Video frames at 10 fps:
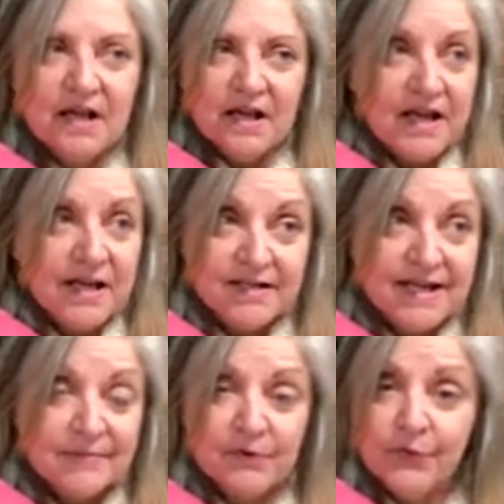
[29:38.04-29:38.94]
And
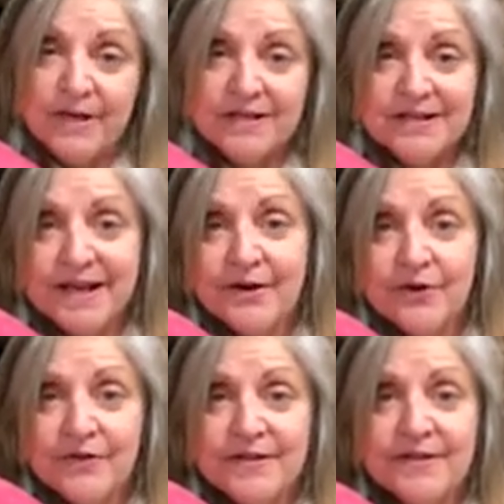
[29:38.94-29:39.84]
damned if we didn't take
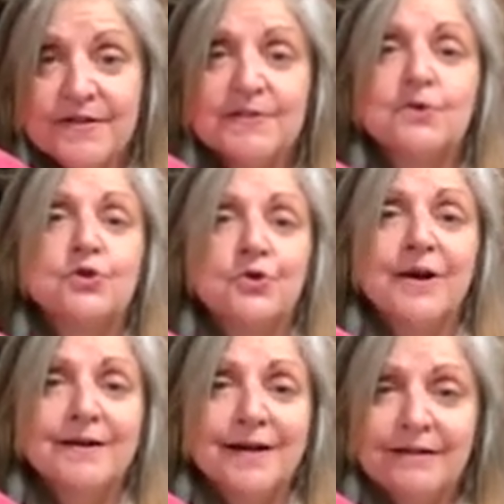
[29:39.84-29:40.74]
her, and they did the surgery
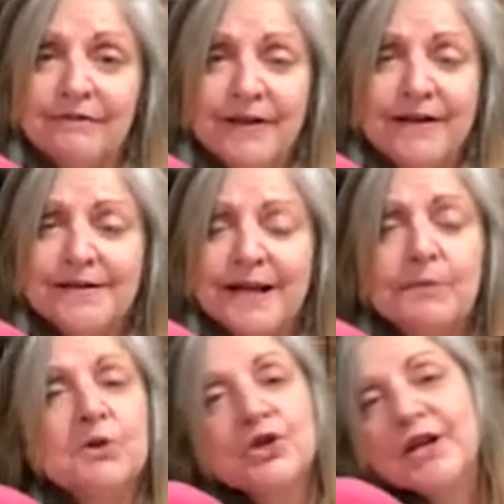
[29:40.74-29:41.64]
on an elevated
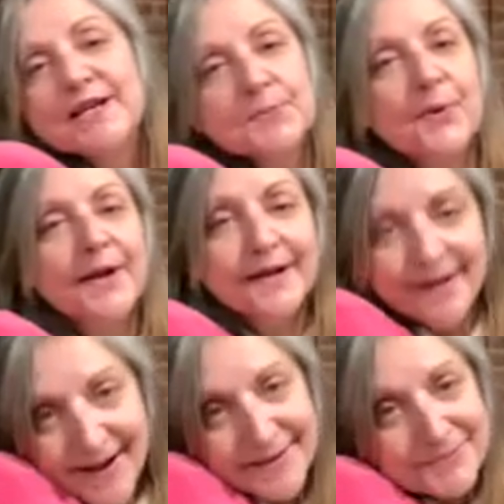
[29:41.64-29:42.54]
table, and she aspirated
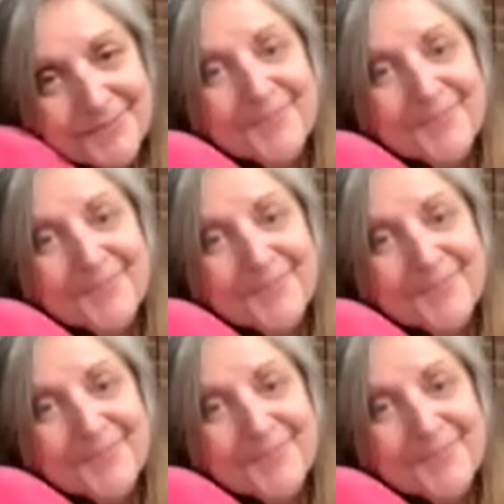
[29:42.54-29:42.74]
again.